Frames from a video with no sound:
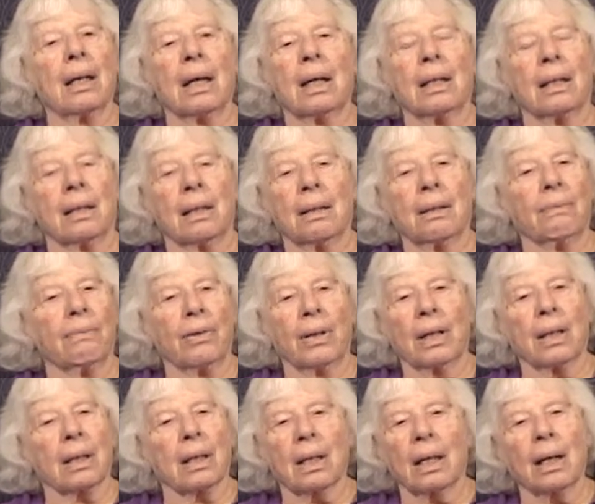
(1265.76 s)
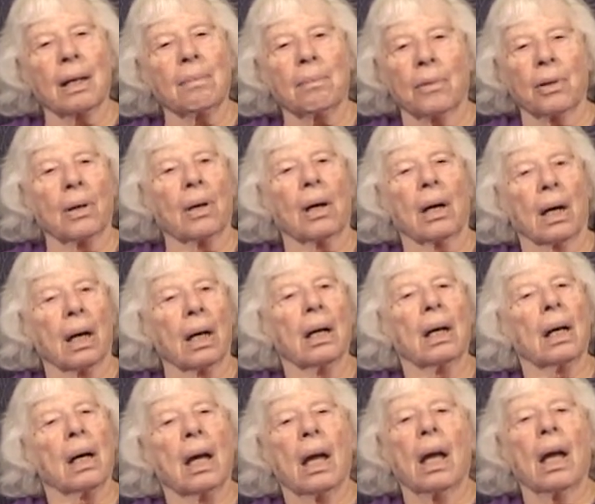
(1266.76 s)
in the Vietnam War,
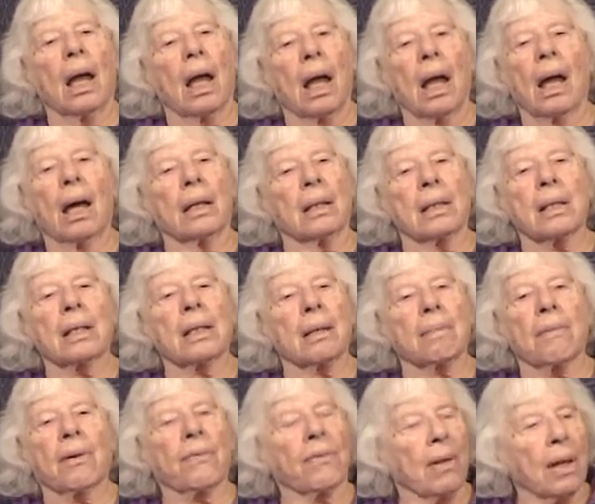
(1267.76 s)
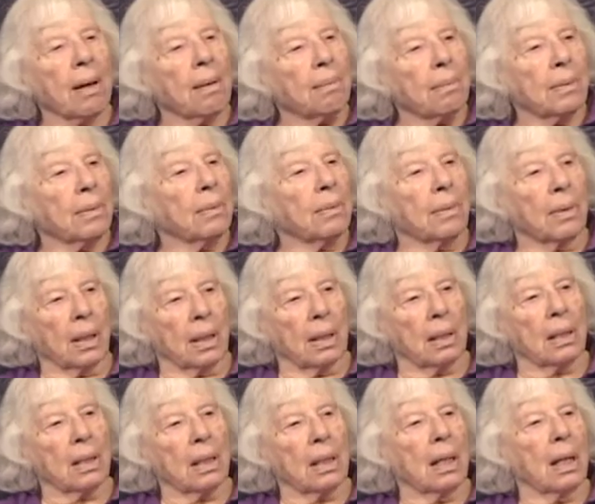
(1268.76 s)
and some of them
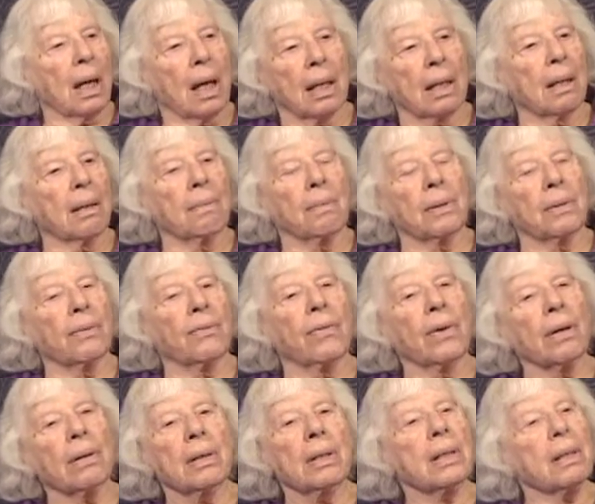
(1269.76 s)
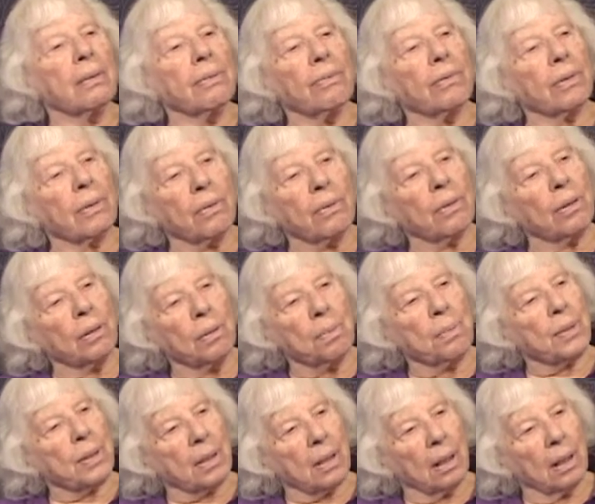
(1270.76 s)
went, and they were very different
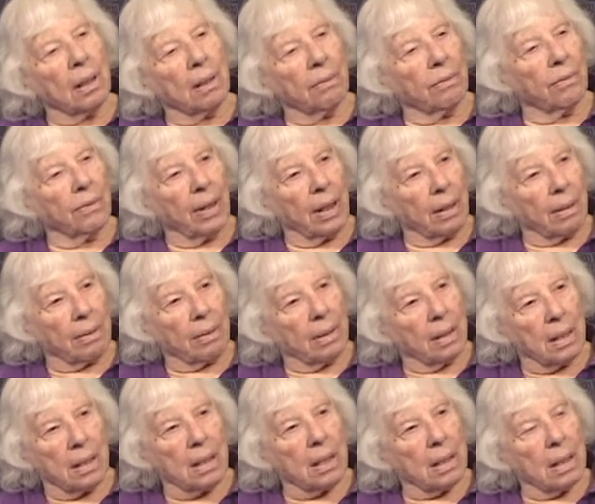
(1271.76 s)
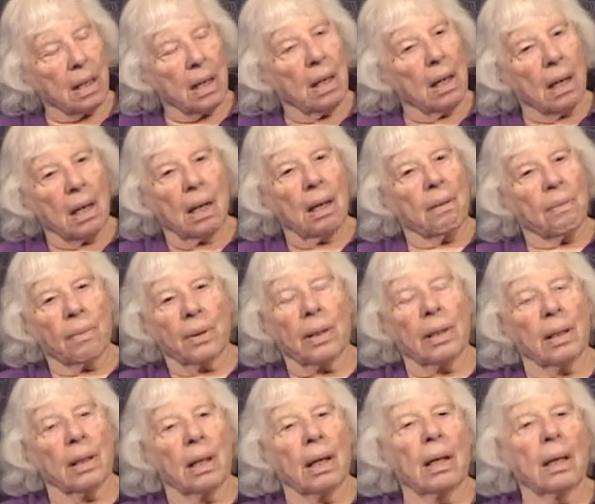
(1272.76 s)
groups of veterans
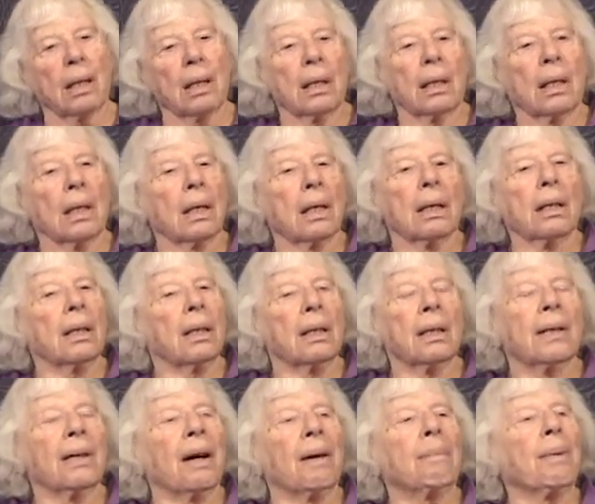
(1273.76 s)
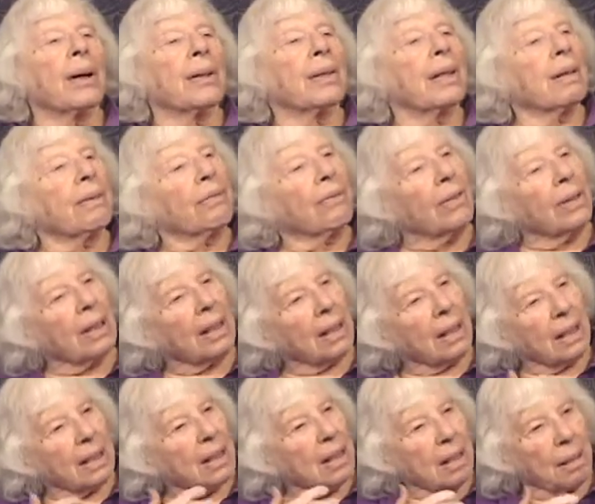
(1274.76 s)
when they, uh, about their
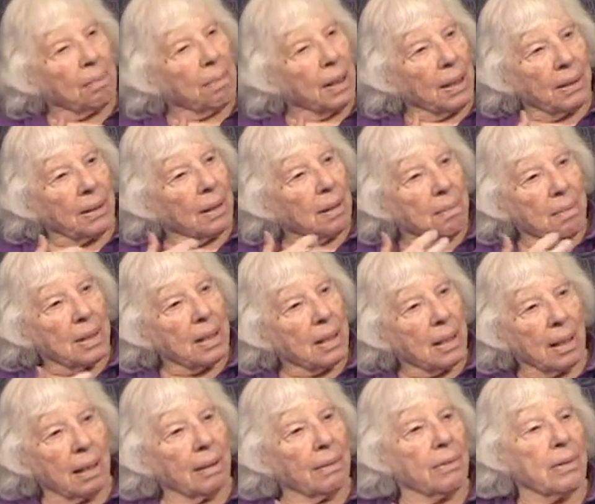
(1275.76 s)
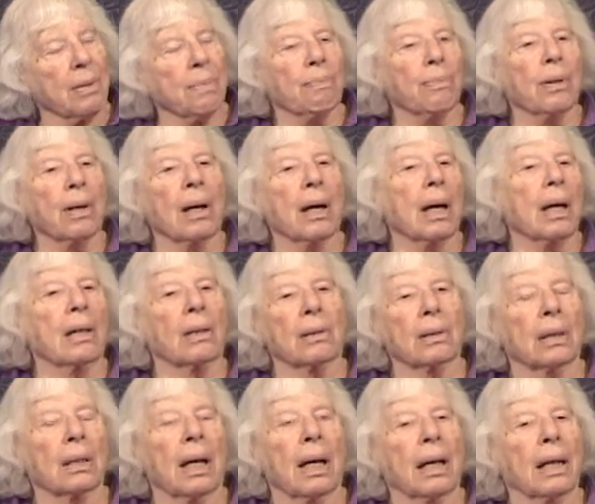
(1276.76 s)
feelings about themselves, pride
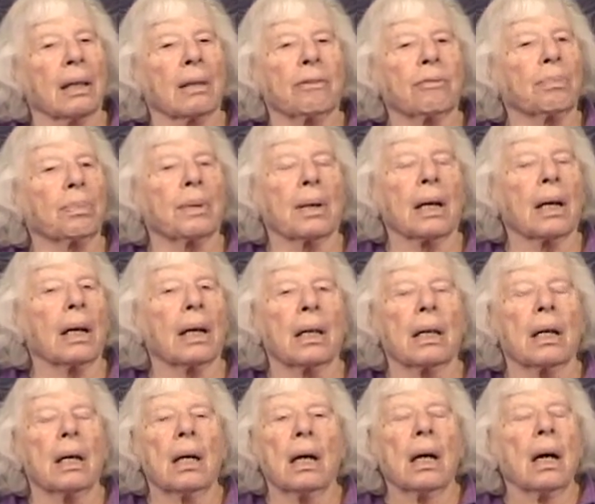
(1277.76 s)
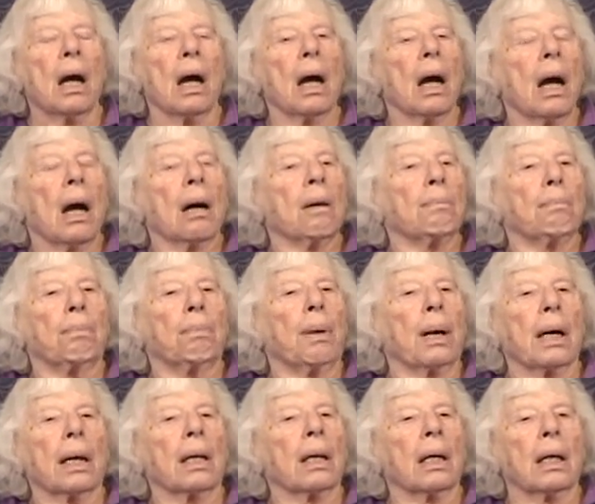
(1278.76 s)
or lack of pride.
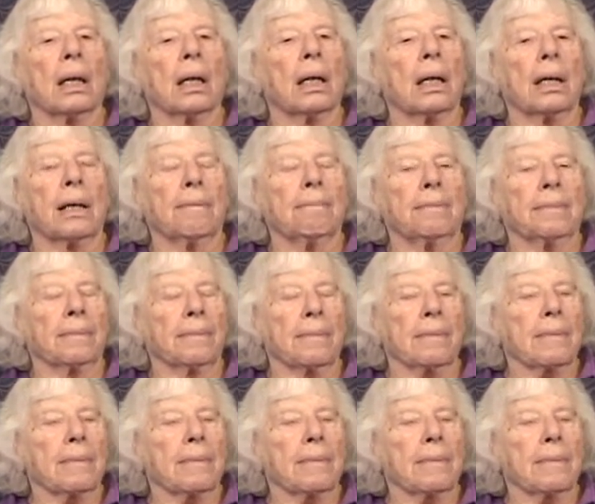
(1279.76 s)
But um,